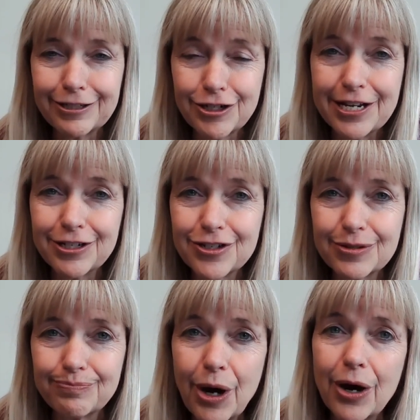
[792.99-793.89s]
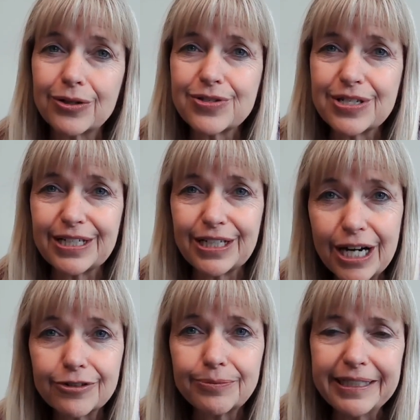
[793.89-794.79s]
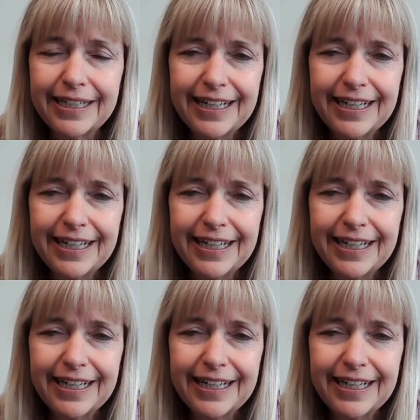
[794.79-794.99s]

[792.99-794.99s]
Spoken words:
changes in policy and government,